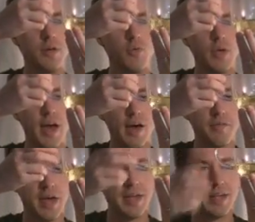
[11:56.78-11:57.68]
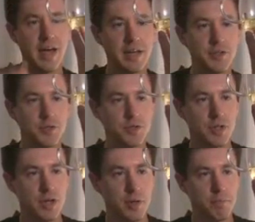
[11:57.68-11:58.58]
We have a nice,
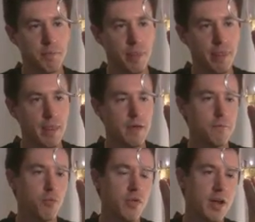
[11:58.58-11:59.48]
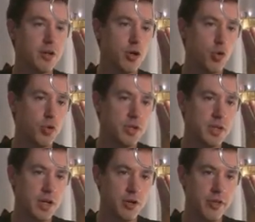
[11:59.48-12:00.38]
we've got a golden color